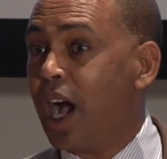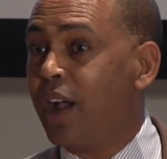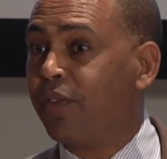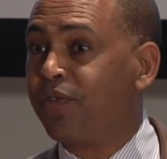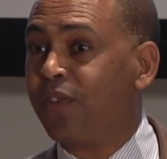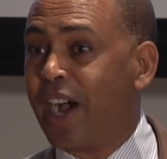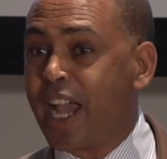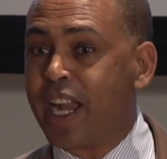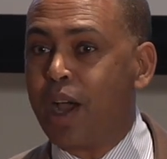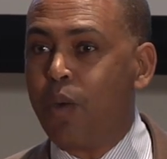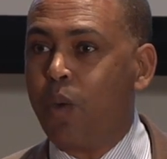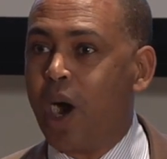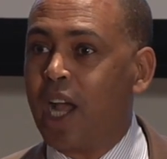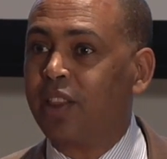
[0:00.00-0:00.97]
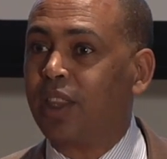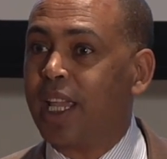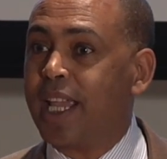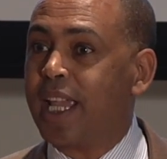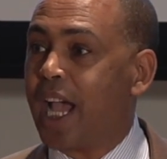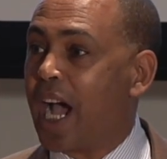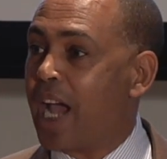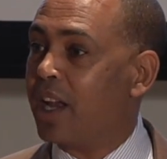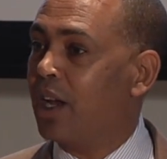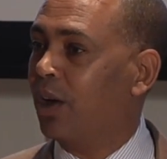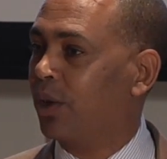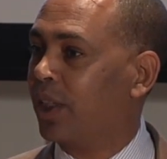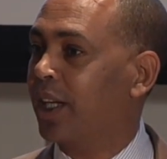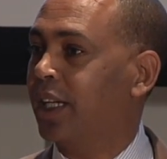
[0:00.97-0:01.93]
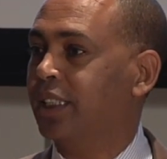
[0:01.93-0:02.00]
If I know one thing, I know
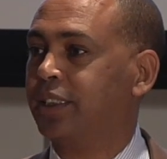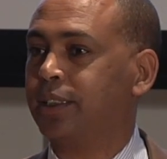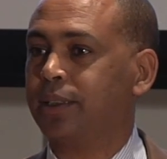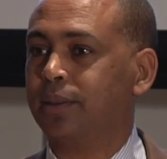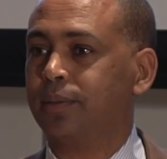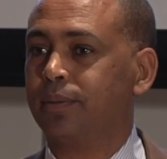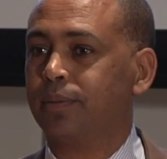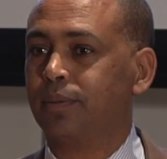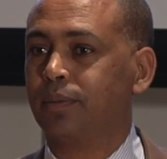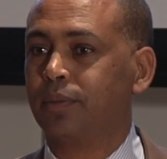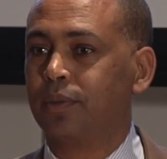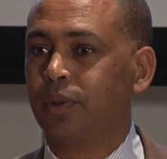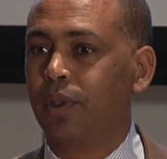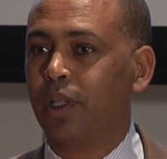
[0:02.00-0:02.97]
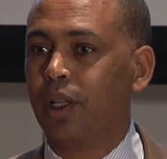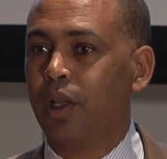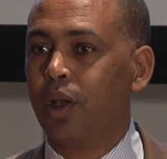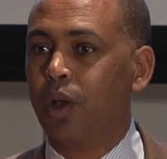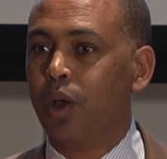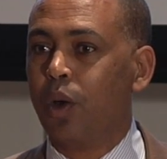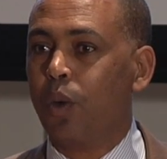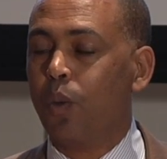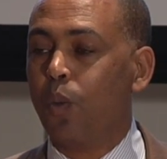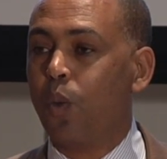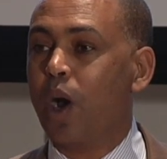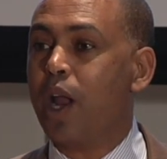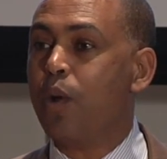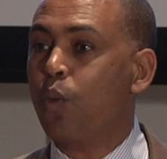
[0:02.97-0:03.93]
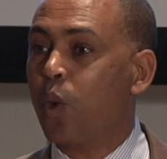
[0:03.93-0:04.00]
this. When